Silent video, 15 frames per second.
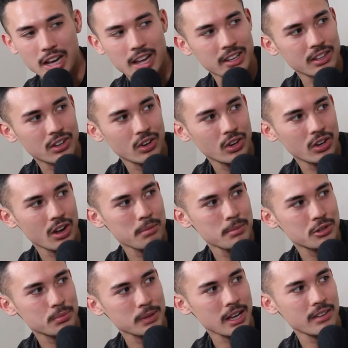Charlie Curnow,
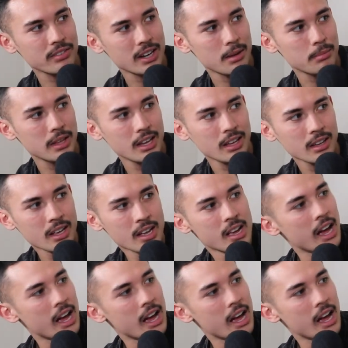Mitch McGovern up there.